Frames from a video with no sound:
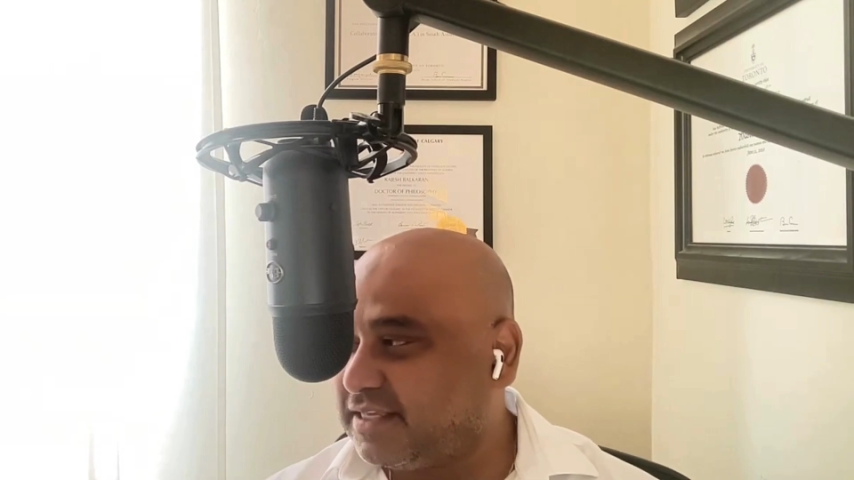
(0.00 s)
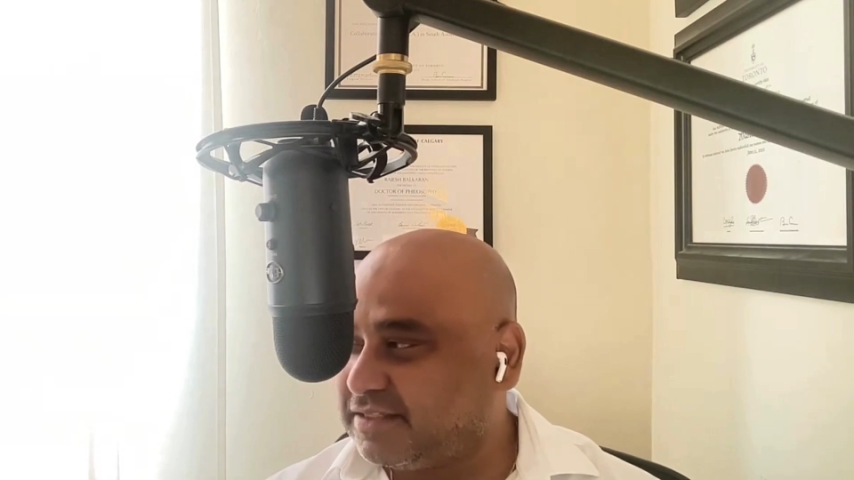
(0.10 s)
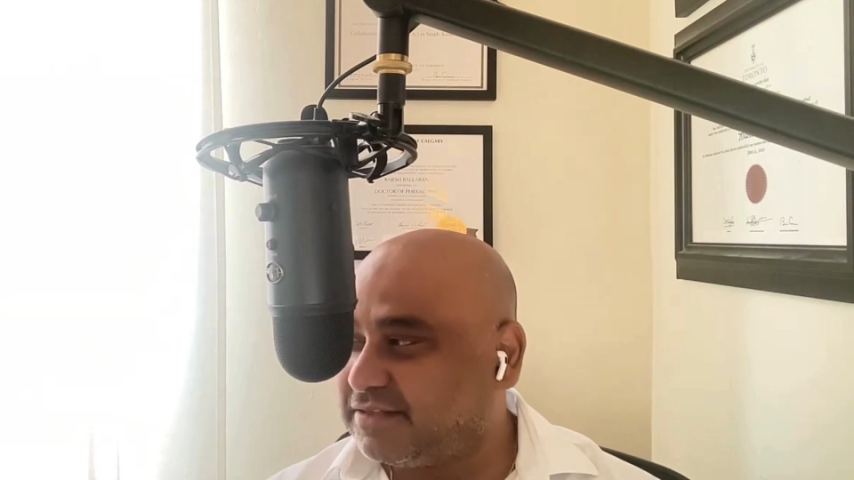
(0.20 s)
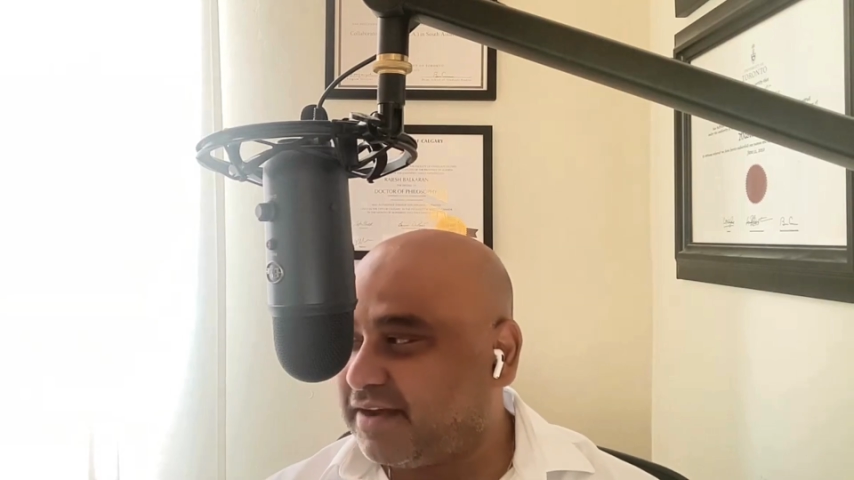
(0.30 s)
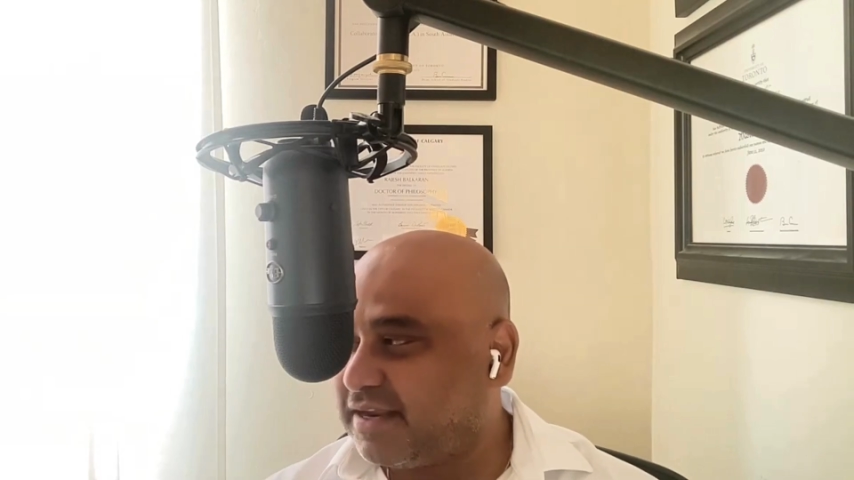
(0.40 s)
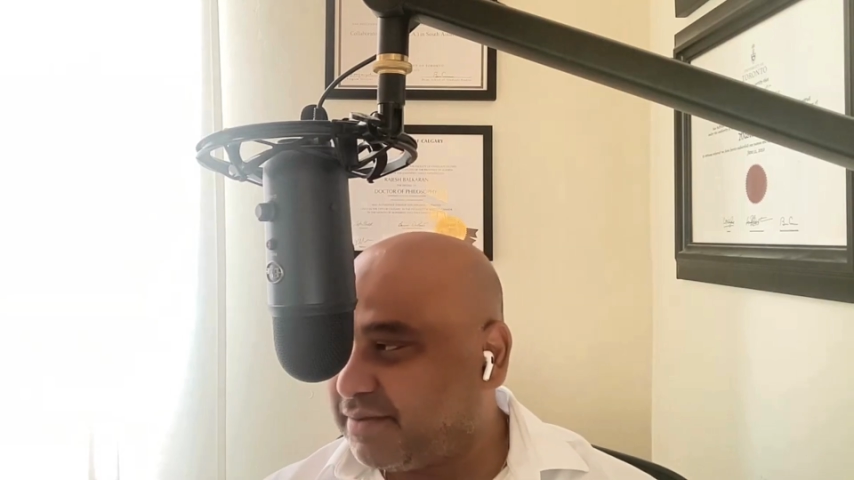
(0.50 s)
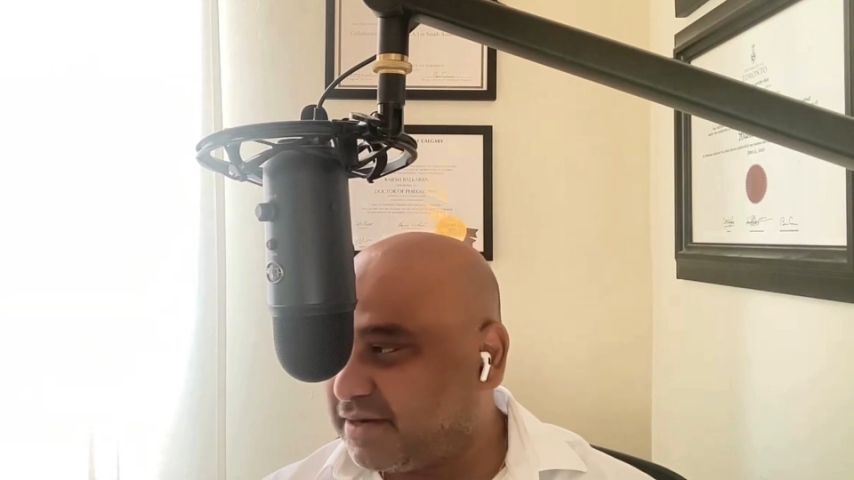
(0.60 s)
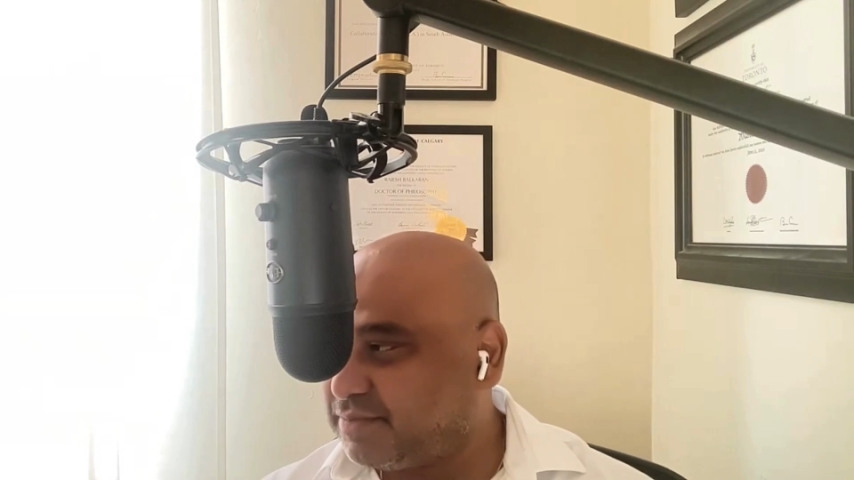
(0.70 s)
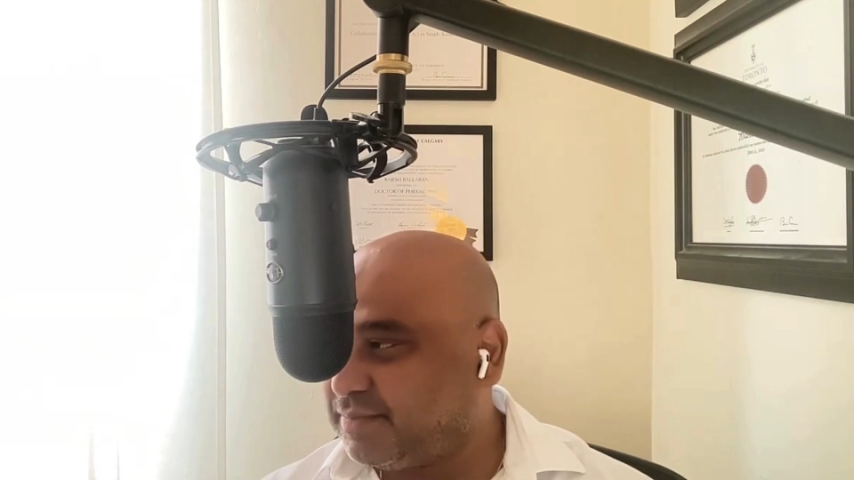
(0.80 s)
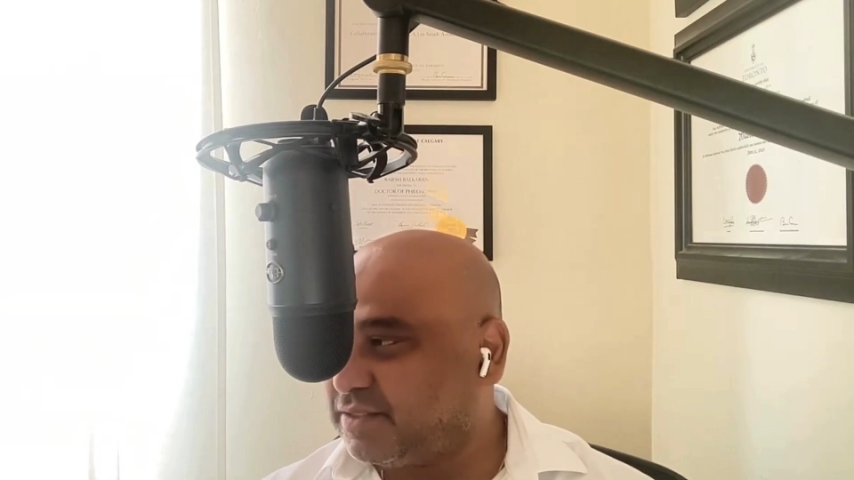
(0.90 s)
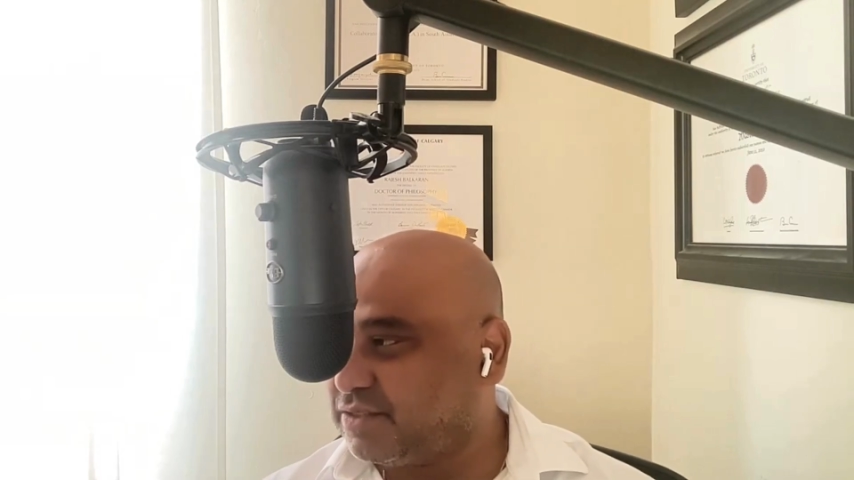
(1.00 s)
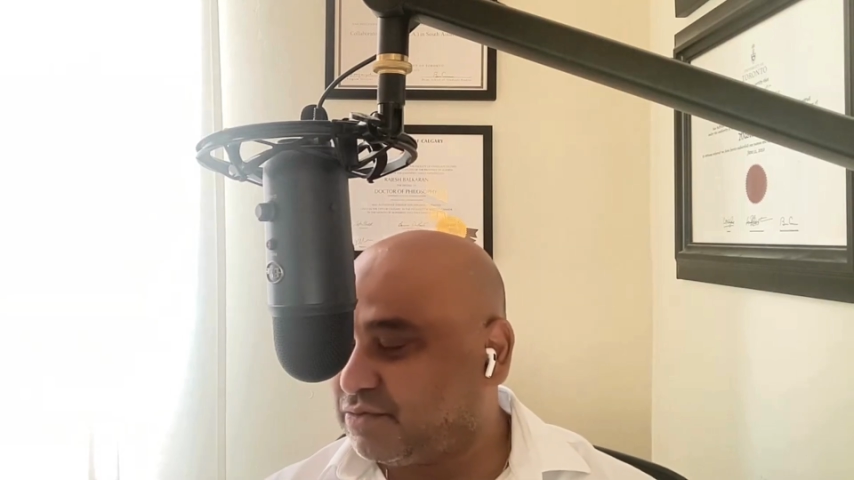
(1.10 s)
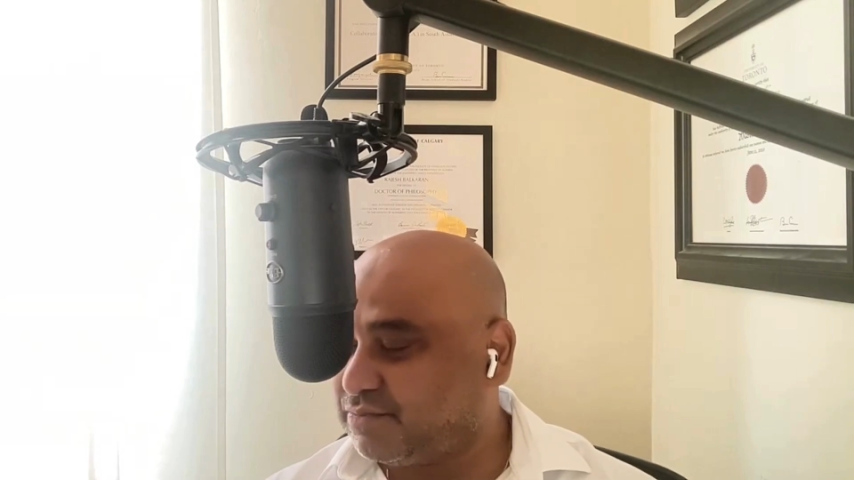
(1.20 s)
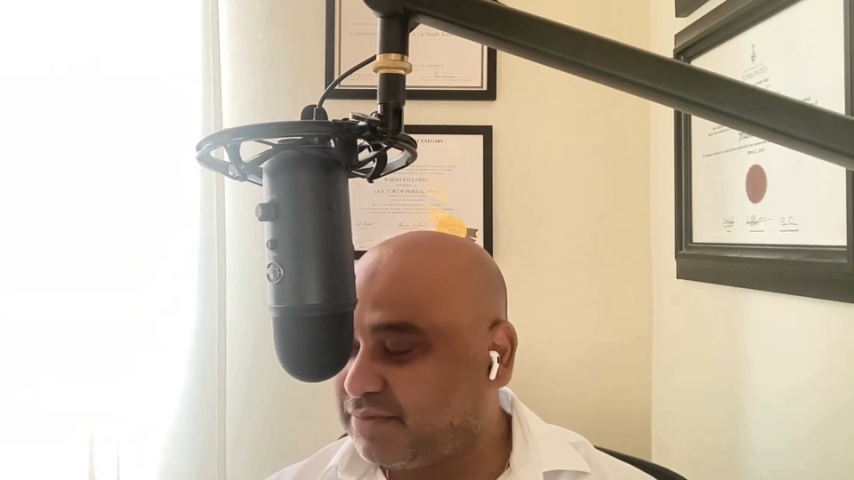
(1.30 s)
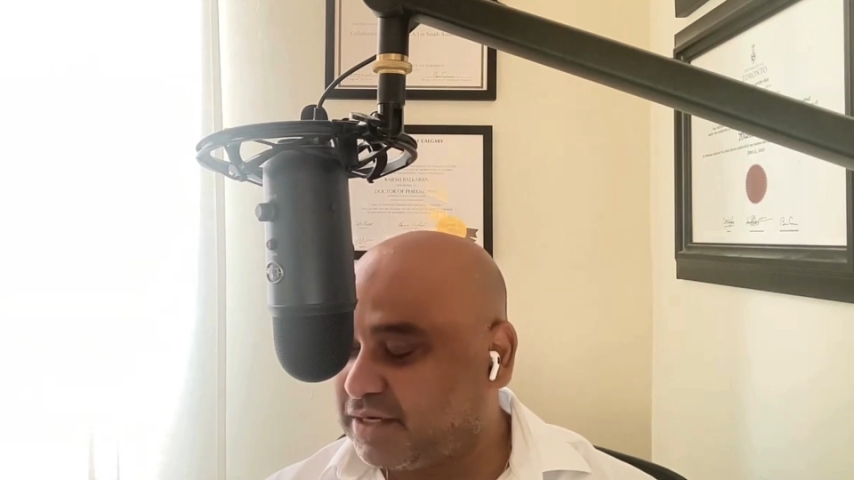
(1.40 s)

the divine punishments or